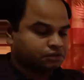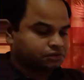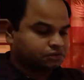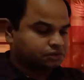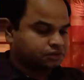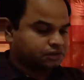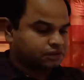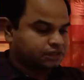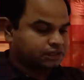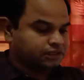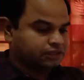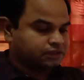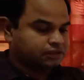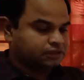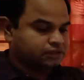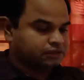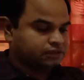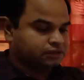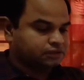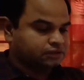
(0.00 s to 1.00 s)
Like
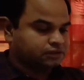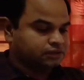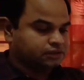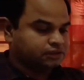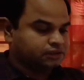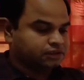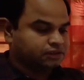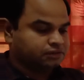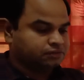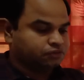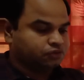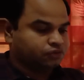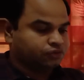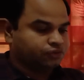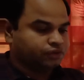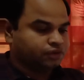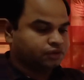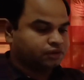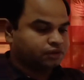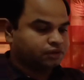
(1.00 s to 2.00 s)
this it is
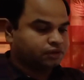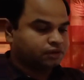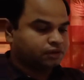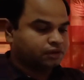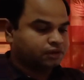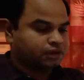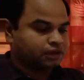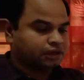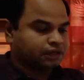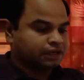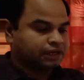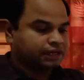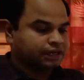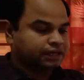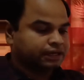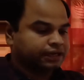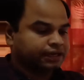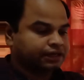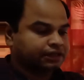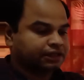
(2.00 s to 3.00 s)
moving, and
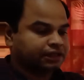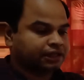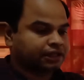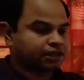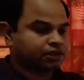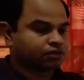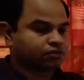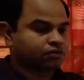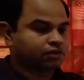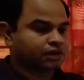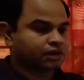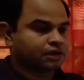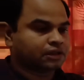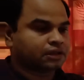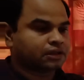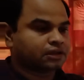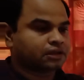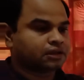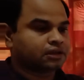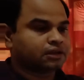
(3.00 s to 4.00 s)
at the
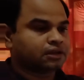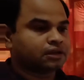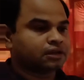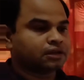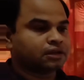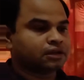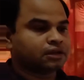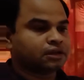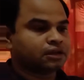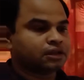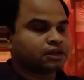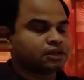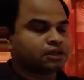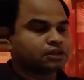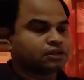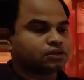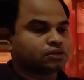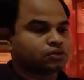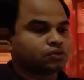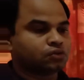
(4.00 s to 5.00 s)
equator,
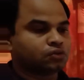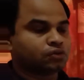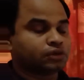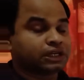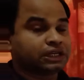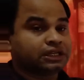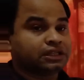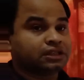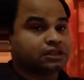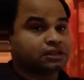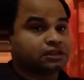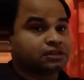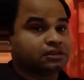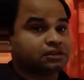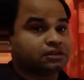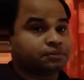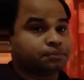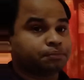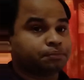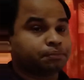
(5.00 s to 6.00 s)
so it
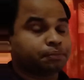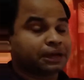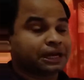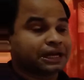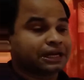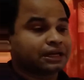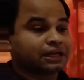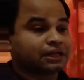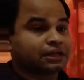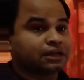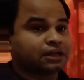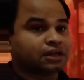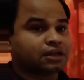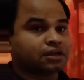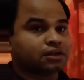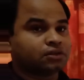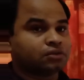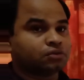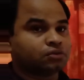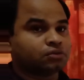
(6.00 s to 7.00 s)
is parallel
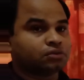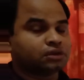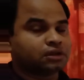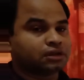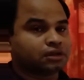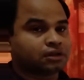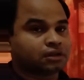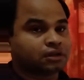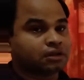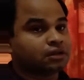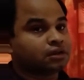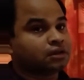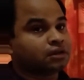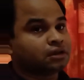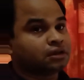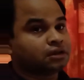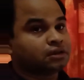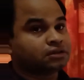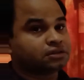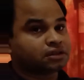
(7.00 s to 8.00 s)
to the
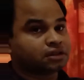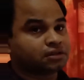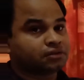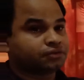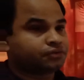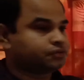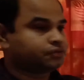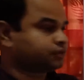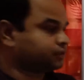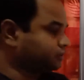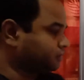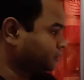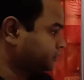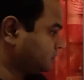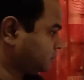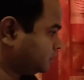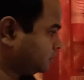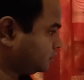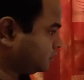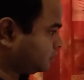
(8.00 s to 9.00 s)
surface.
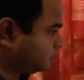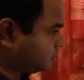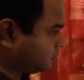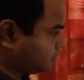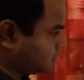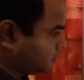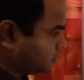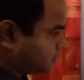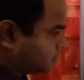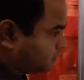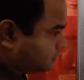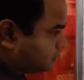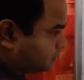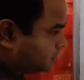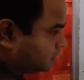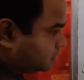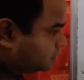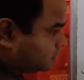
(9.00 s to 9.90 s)
This